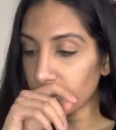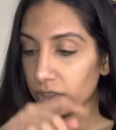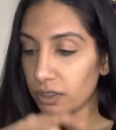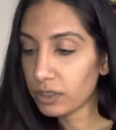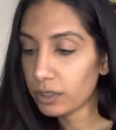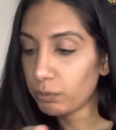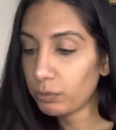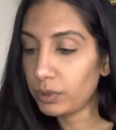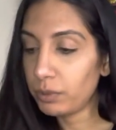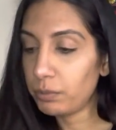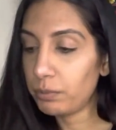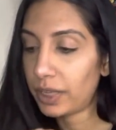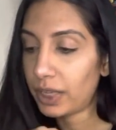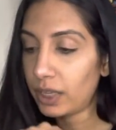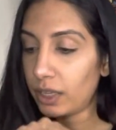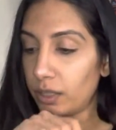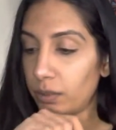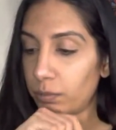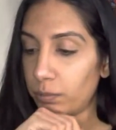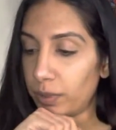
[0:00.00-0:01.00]
someone
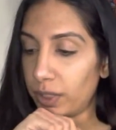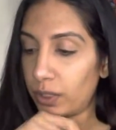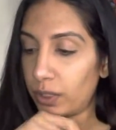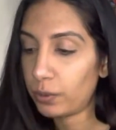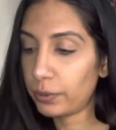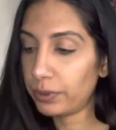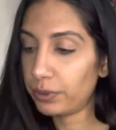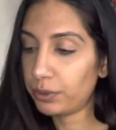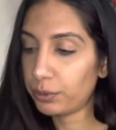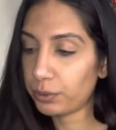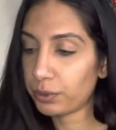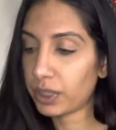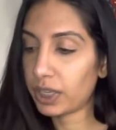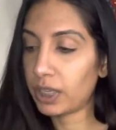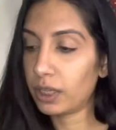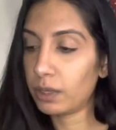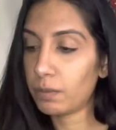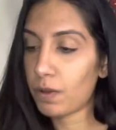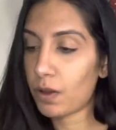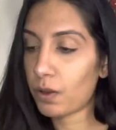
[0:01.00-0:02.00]
may be going through
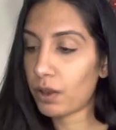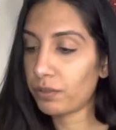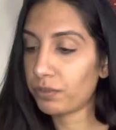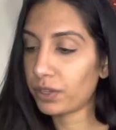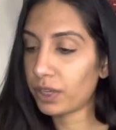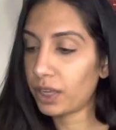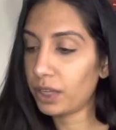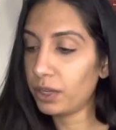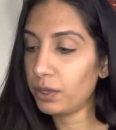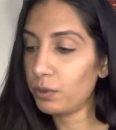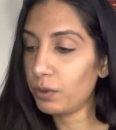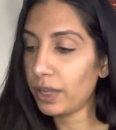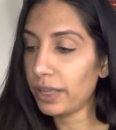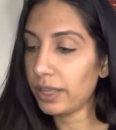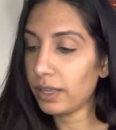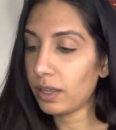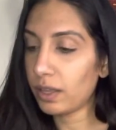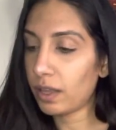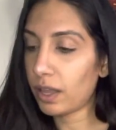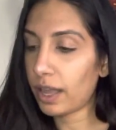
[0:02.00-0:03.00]
chemo. I forget who
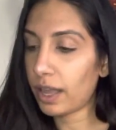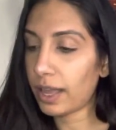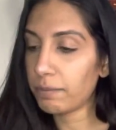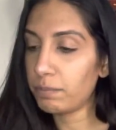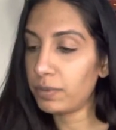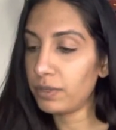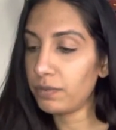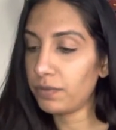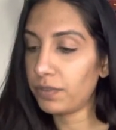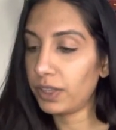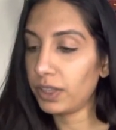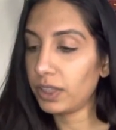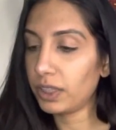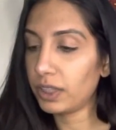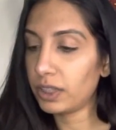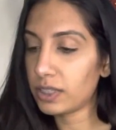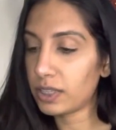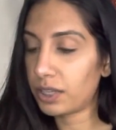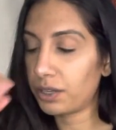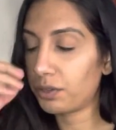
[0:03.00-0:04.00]
I I've been feeling
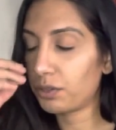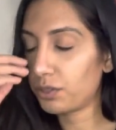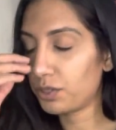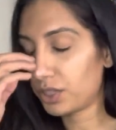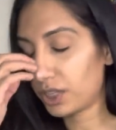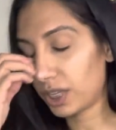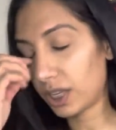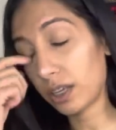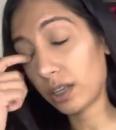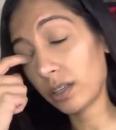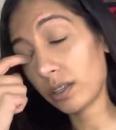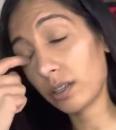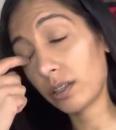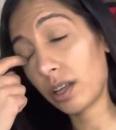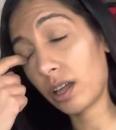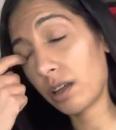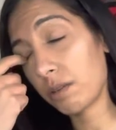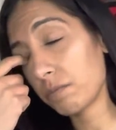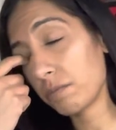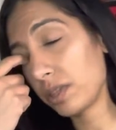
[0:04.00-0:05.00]
this energy
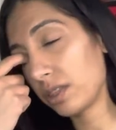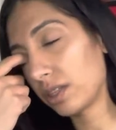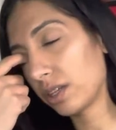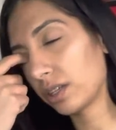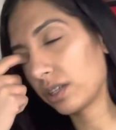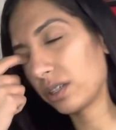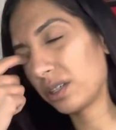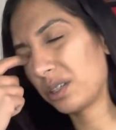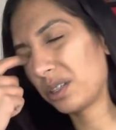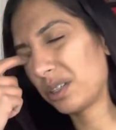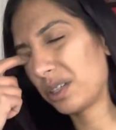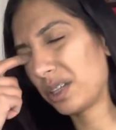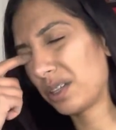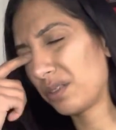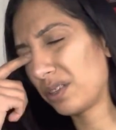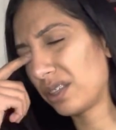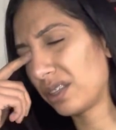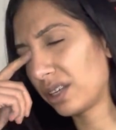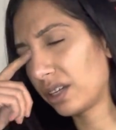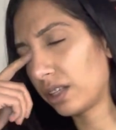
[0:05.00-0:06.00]
um, in the
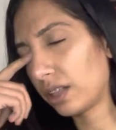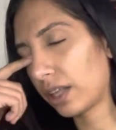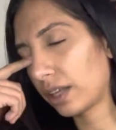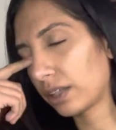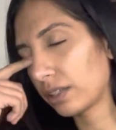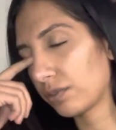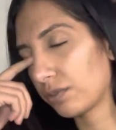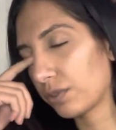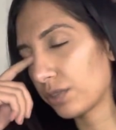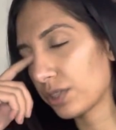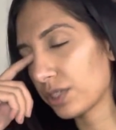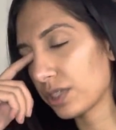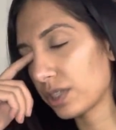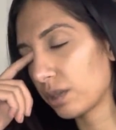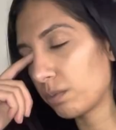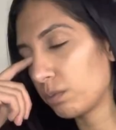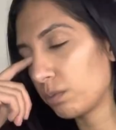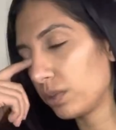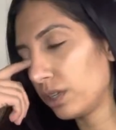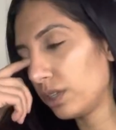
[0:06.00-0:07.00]
in the collective for
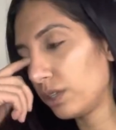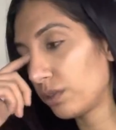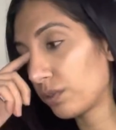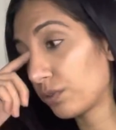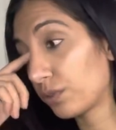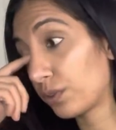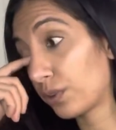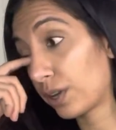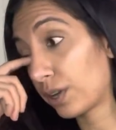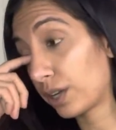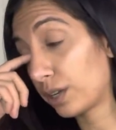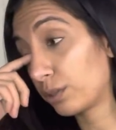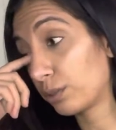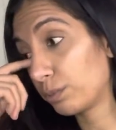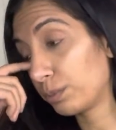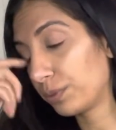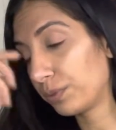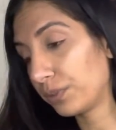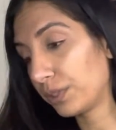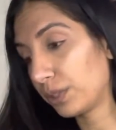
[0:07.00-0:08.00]
someone or for a
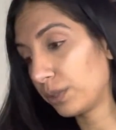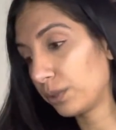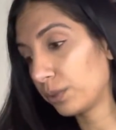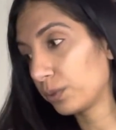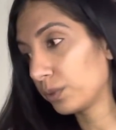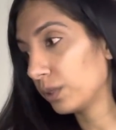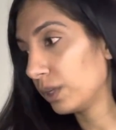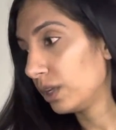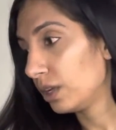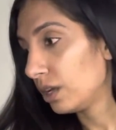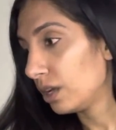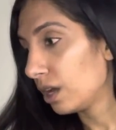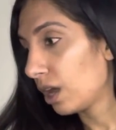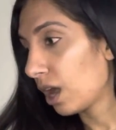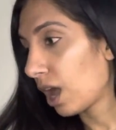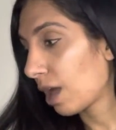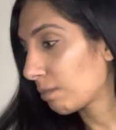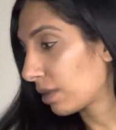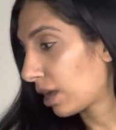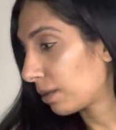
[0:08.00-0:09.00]
group of you.
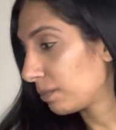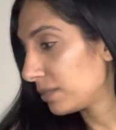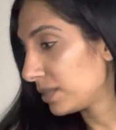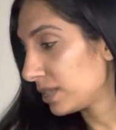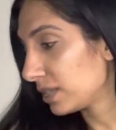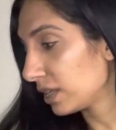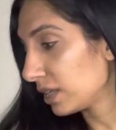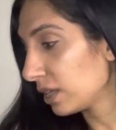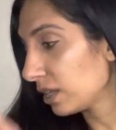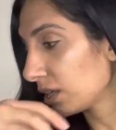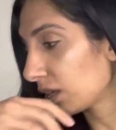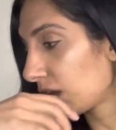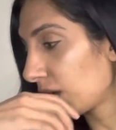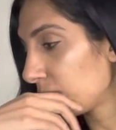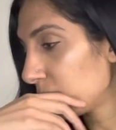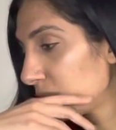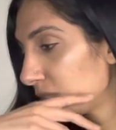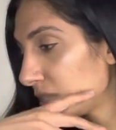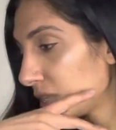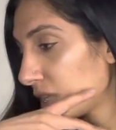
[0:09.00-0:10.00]
Um, I'm seeing
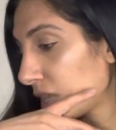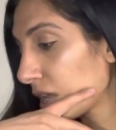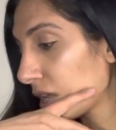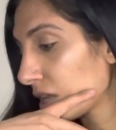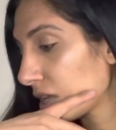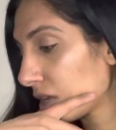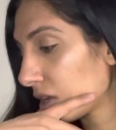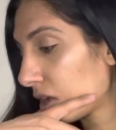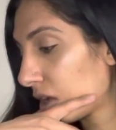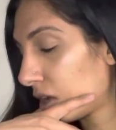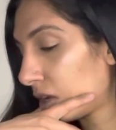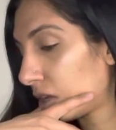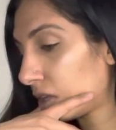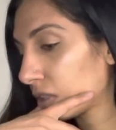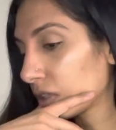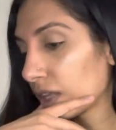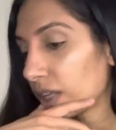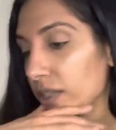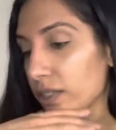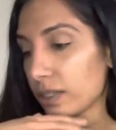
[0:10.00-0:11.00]
I'm seeing uh,
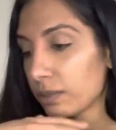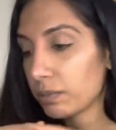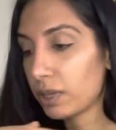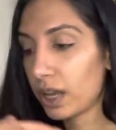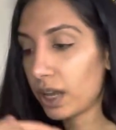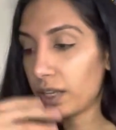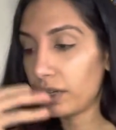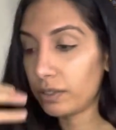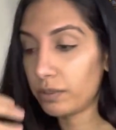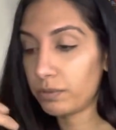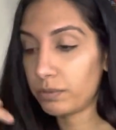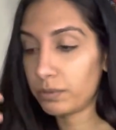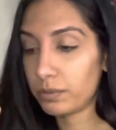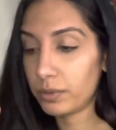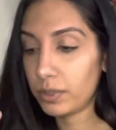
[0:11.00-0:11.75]
like some kind of